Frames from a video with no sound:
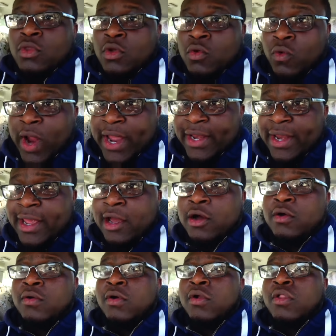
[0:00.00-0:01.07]
Right
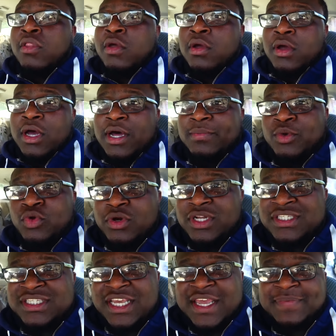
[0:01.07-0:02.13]
now, I'm doing
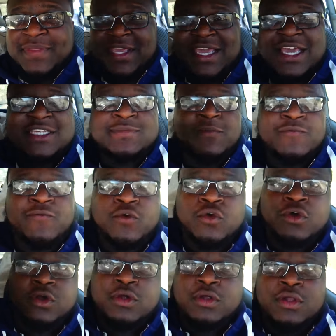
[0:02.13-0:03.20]
the same thing as
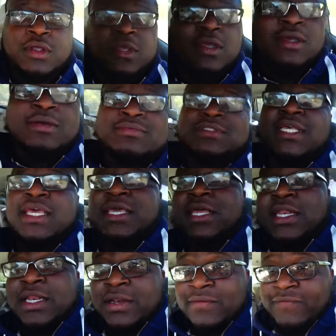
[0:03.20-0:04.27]
before, taking
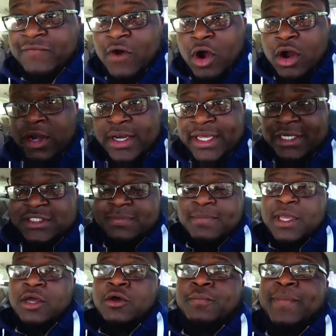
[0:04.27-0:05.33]
far less
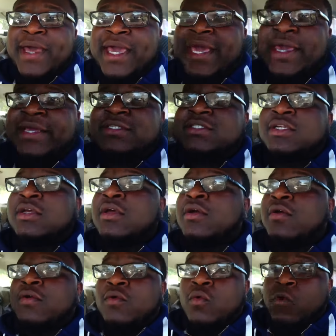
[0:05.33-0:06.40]
mail bags
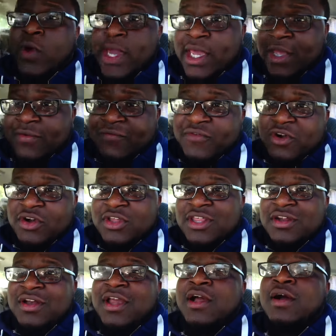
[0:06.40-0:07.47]
way
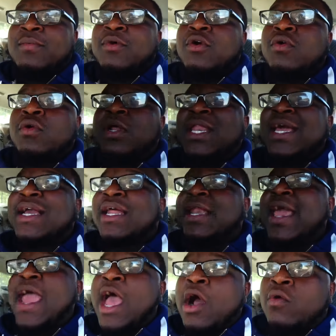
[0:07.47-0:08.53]
further. Now I'm going like an
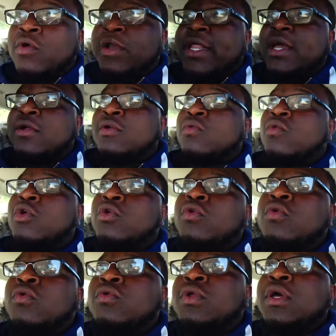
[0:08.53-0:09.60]
hour down the
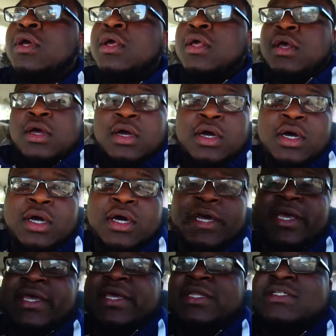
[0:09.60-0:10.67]
road uh,
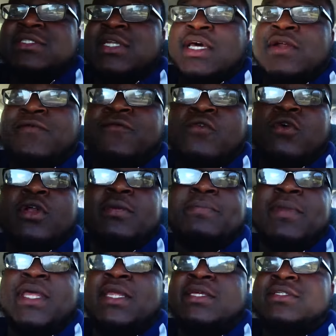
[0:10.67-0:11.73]
instead of 40
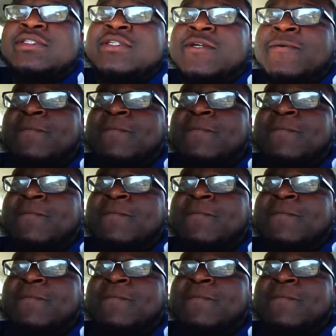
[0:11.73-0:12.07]
minutes,